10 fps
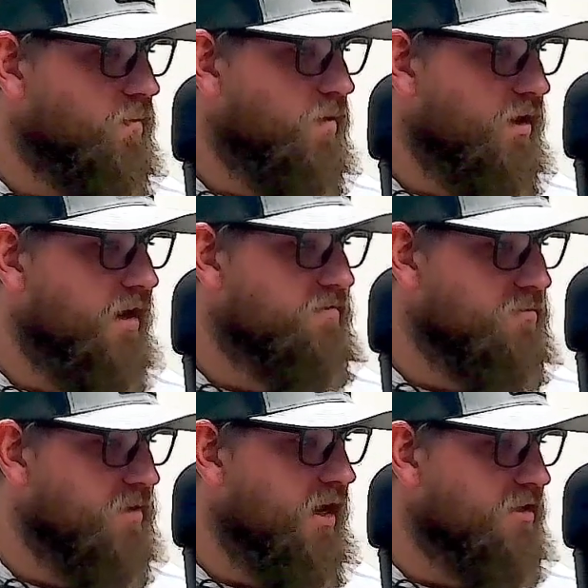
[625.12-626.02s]
We have
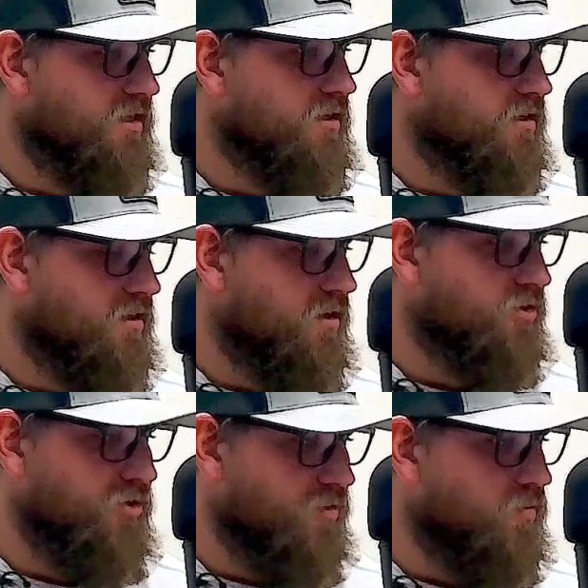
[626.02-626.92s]
some guys that are
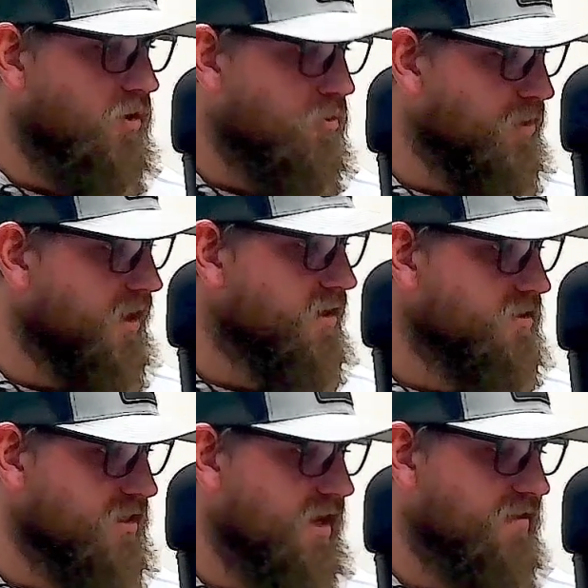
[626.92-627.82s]
good role
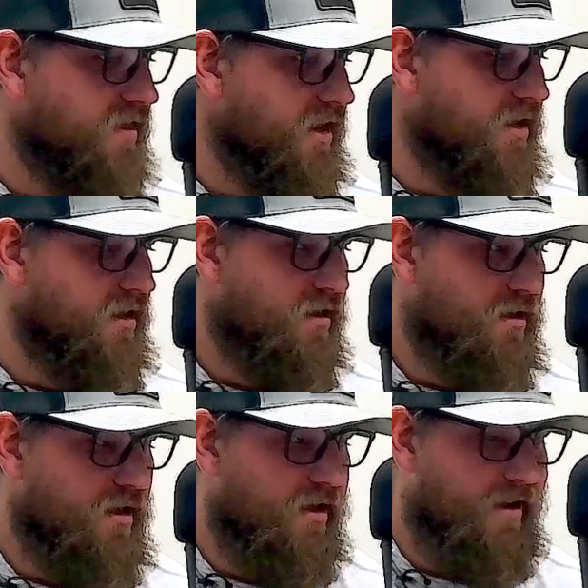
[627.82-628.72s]
players, and I think
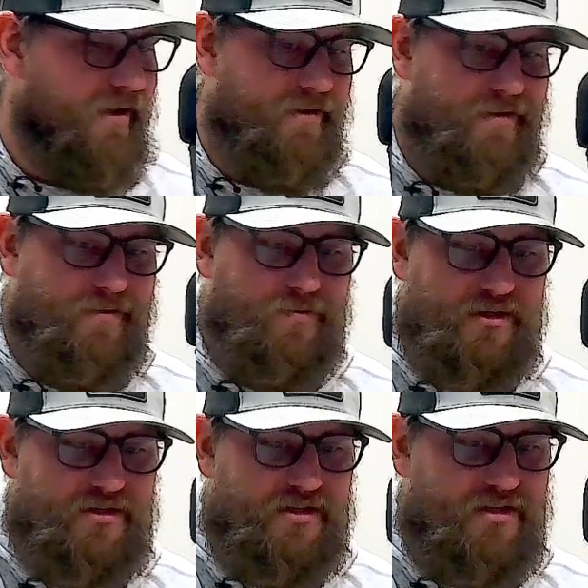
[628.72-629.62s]

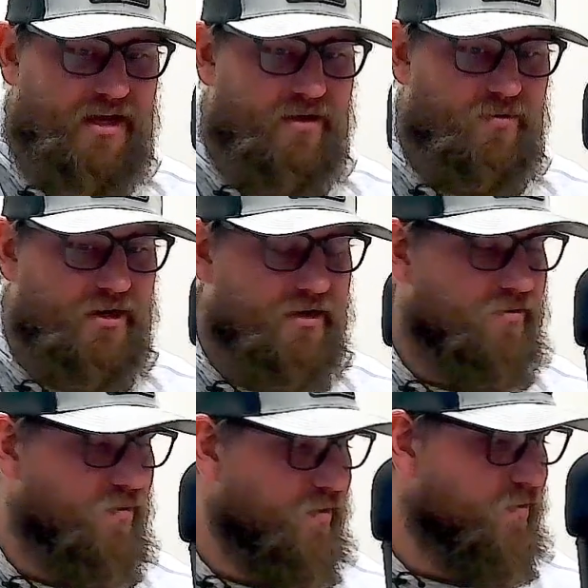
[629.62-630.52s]
what's to say
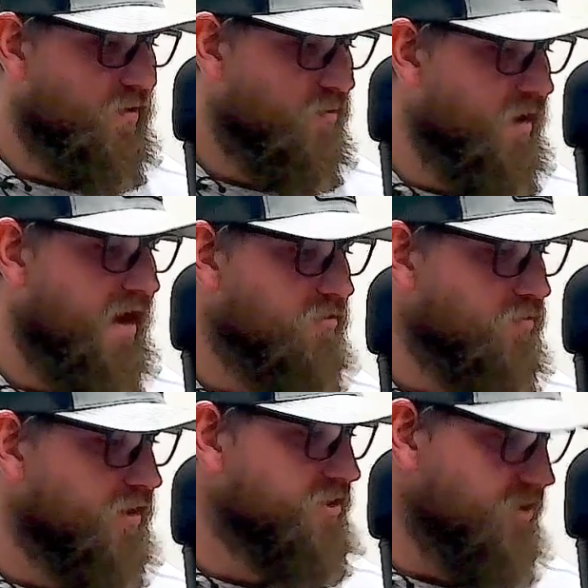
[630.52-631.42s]
we haven't
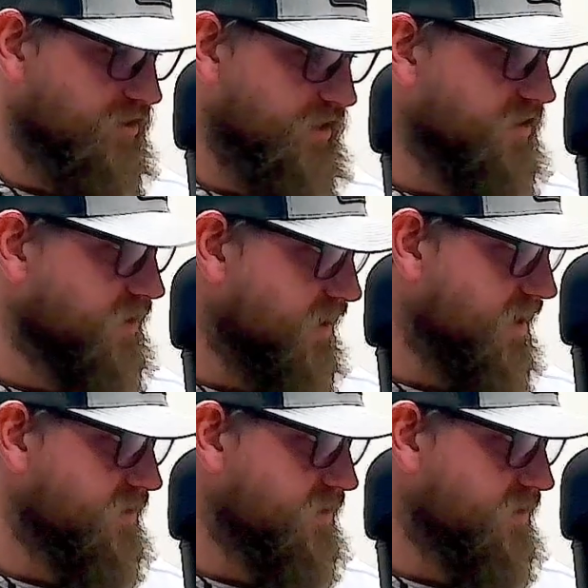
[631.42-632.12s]
reached our ceiling yet.